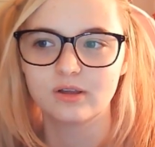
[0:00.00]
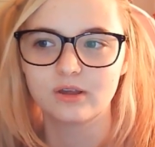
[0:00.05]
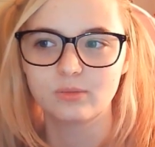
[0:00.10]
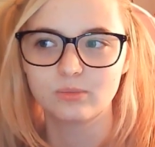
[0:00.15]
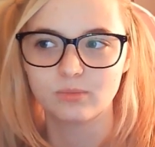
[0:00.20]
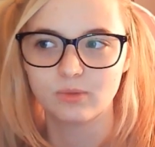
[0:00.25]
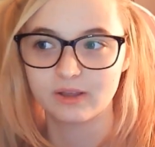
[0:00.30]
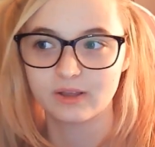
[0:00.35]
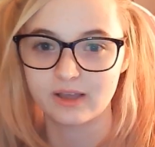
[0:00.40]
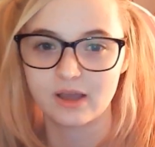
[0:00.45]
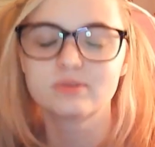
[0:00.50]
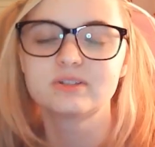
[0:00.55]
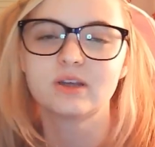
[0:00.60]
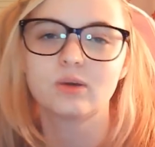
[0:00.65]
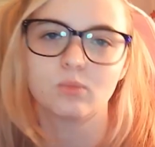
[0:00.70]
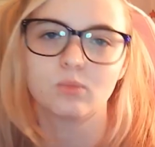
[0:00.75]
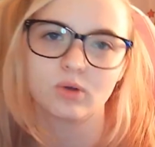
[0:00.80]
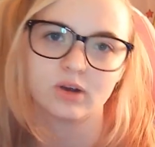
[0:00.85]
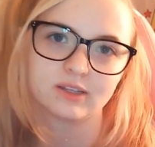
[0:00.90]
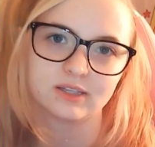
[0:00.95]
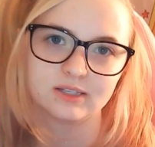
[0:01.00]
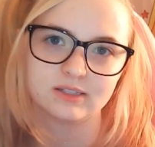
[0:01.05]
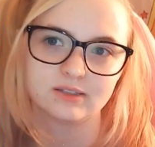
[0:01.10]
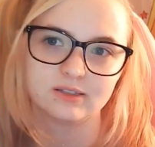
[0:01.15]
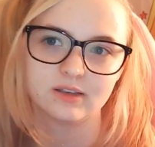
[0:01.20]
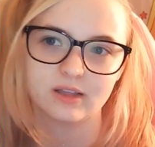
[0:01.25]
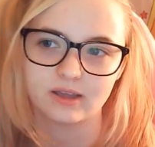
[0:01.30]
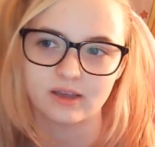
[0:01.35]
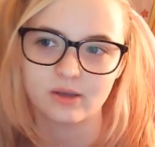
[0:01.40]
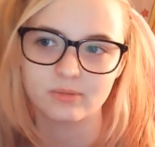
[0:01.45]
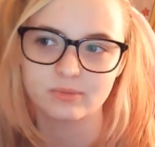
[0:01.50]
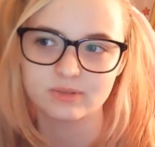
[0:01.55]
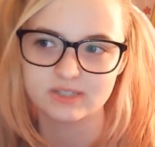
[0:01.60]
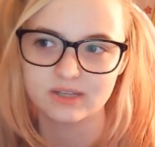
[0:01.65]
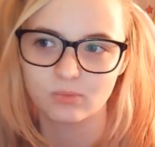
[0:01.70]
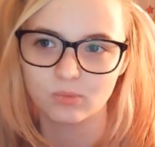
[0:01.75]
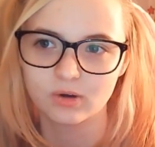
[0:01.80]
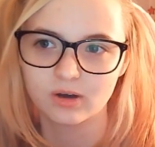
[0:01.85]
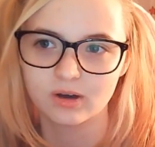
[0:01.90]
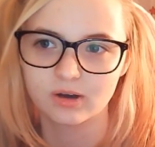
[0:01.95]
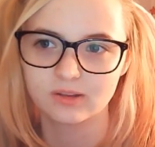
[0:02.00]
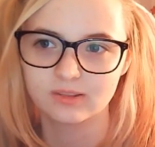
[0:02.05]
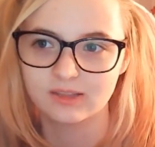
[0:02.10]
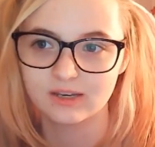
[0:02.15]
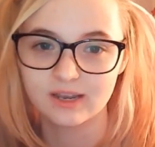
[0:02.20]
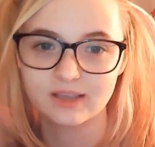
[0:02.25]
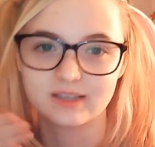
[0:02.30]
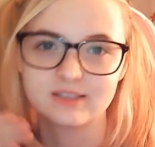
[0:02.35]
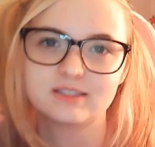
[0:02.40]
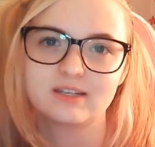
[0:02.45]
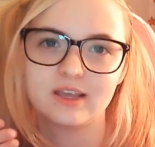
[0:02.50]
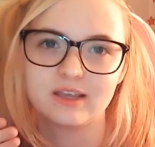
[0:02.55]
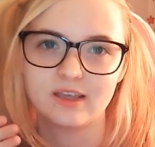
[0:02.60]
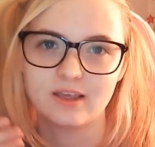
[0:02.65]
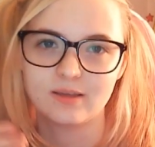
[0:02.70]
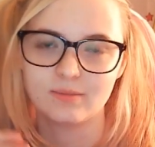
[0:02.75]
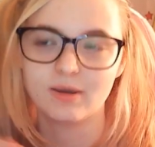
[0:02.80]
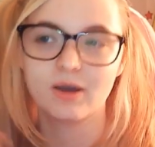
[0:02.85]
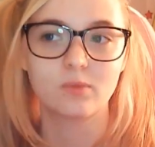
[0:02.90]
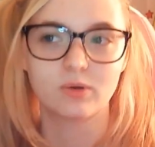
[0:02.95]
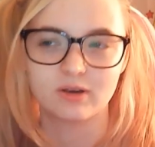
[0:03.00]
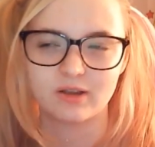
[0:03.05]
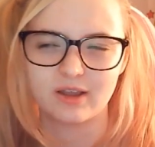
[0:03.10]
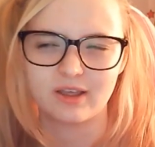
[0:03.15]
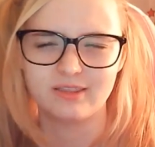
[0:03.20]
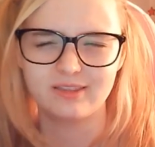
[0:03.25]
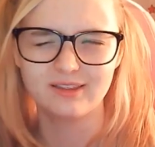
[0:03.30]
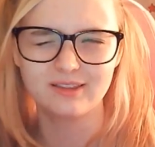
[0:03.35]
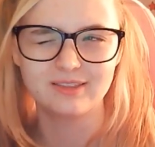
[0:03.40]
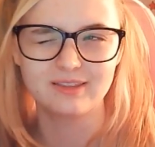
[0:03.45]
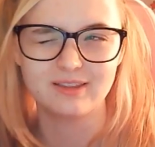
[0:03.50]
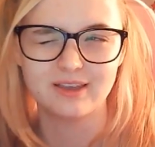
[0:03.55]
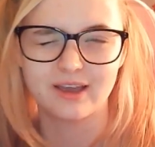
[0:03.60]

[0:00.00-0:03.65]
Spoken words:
I was at work the next day it came out when I think the